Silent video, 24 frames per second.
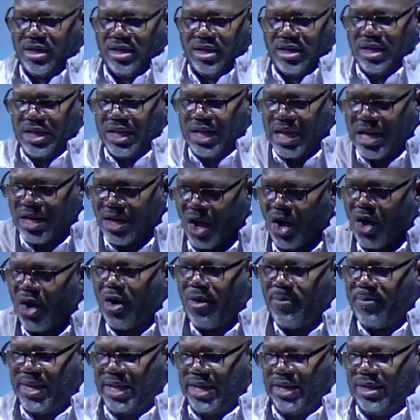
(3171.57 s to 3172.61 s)
and all
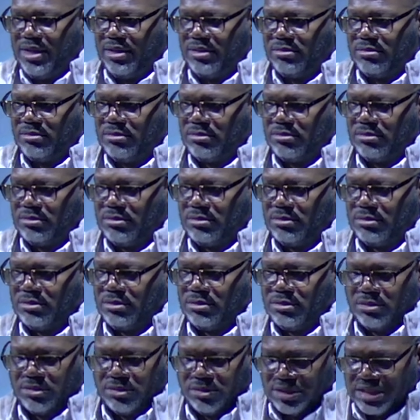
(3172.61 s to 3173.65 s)
man
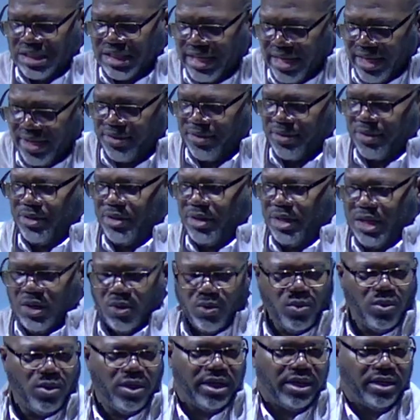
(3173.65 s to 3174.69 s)
together in
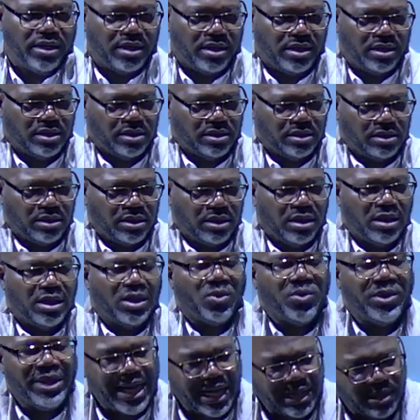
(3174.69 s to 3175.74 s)
one. We
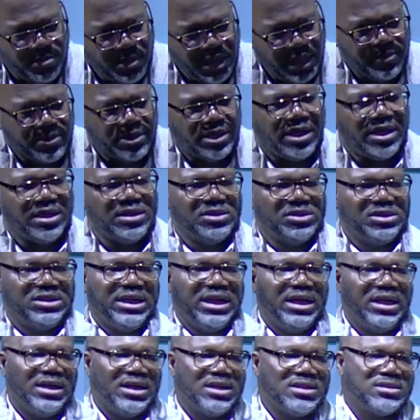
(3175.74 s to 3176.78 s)
got to be able to understand
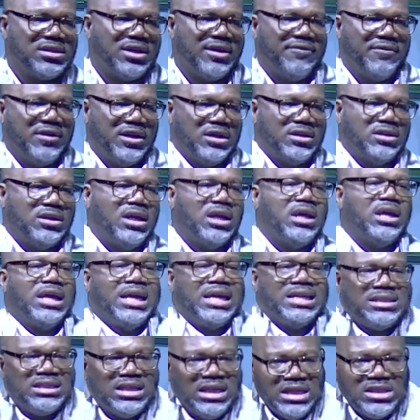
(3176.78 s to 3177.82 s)
that stuff and, and
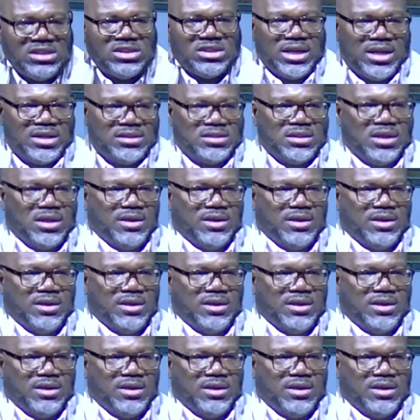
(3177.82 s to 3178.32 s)
teach that stuff.